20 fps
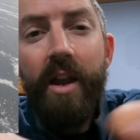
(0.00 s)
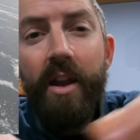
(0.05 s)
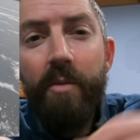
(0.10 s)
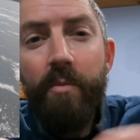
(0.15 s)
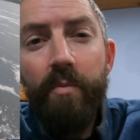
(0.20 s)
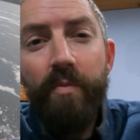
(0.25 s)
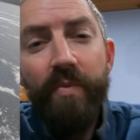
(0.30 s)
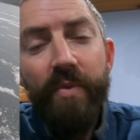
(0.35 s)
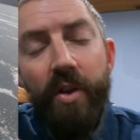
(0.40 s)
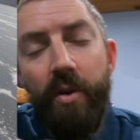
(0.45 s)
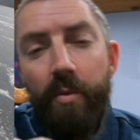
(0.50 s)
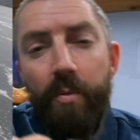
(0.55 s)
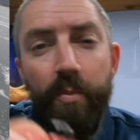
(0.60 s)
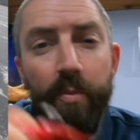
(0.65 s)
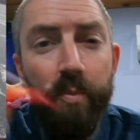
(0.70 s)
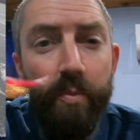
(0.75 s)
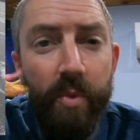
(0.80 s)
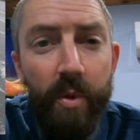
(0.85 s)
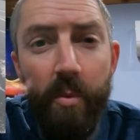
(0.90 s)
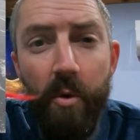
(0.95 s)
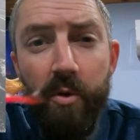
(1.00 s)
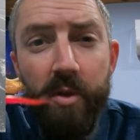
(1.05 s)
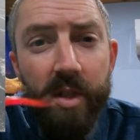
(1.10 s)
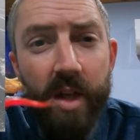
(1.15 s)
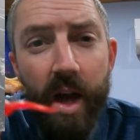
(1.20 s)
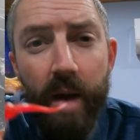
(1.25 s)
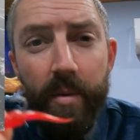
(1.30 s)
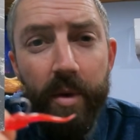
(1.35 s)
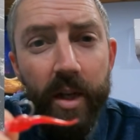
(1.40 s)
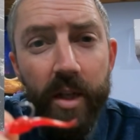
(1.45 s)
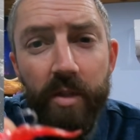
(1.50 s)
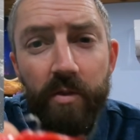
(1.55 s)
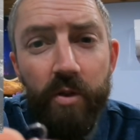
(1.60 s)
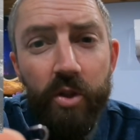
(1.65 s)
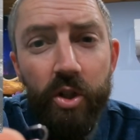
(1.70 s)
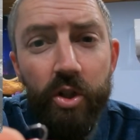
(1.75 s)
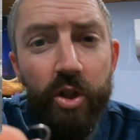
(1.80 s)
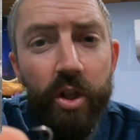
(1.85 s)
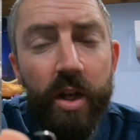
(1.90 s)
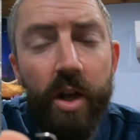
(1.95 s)
and they're the most common ice
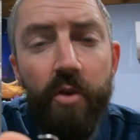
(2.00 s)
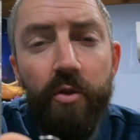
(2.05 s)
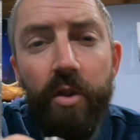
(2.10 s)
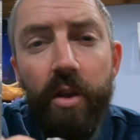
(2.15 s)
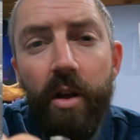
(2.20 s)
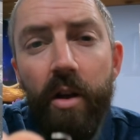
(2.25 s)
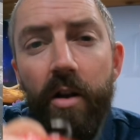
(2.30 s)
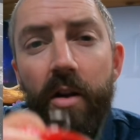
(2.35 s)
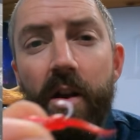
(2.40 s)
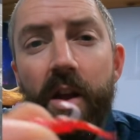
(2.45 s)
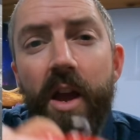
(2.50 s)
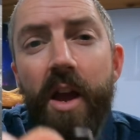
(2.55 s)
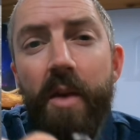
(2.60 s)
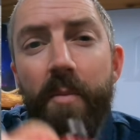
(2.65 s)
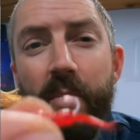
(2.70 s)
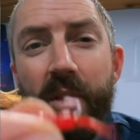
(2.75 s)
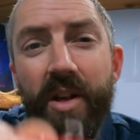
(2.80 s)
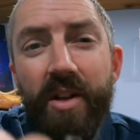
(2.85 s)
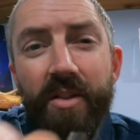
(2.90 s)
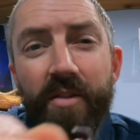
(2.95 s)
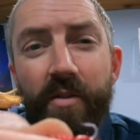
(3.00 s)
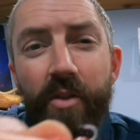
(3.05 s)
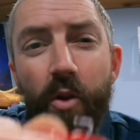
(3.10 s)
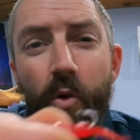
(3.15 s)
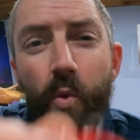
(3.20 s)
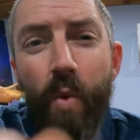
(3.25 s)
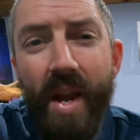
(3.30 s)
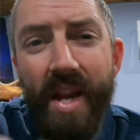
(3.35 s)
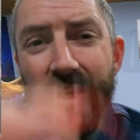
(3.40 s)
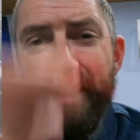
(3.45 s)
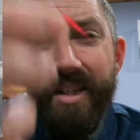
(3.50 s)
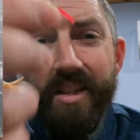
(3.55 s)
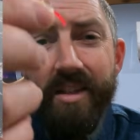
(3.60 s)
fishing jig out there because of their weight.